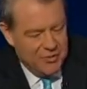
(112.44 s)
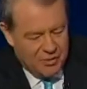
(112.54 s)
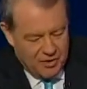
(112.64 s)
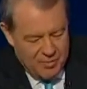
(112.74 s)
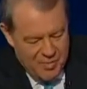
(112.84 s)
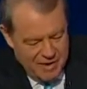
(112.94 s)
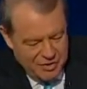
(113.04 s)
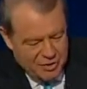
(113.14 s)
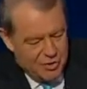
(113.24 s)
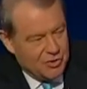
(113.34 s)
You've got the
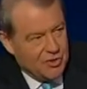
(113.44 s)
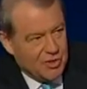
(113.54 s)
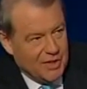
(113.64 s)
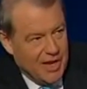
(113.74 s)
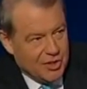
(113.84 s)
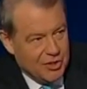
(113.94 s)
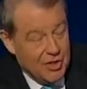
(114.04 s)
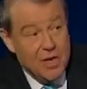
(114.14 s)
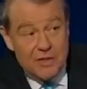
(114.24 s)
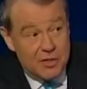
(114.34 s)
Massachusetts election,
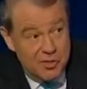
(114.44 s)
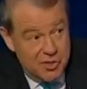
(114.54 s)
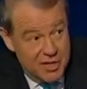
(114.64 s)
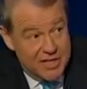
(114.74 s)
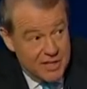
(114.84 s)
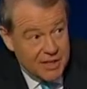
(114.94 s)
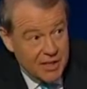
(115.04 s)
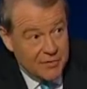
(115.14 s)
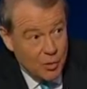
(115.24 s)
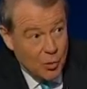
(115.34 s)
the seating
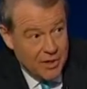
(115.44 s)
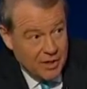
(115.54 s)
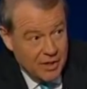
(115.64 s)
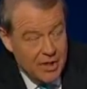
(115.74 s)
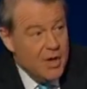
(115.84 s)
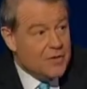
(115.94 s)
of the winner,